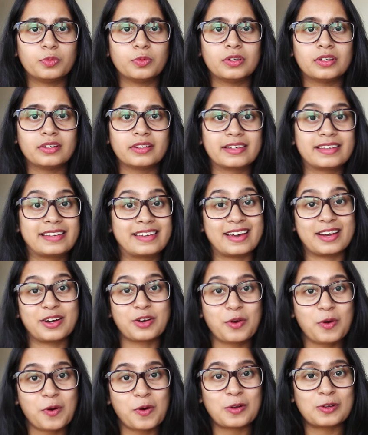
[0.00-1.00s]
will get
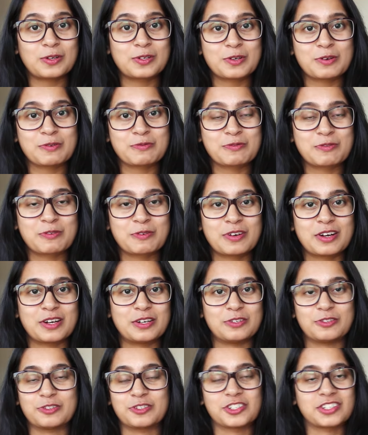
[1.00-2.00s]
a call to your phone
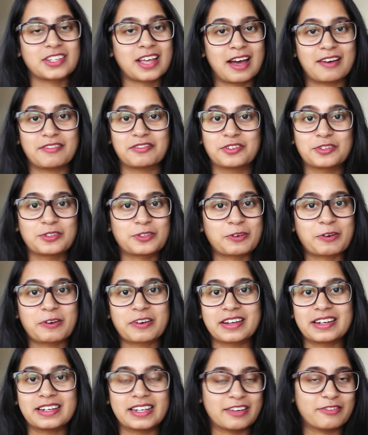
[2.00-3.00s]
and you just have to
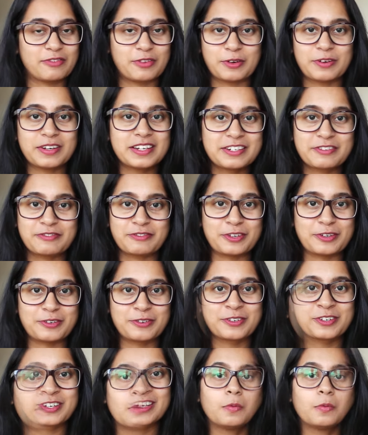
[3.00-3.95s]
talk and give your interview.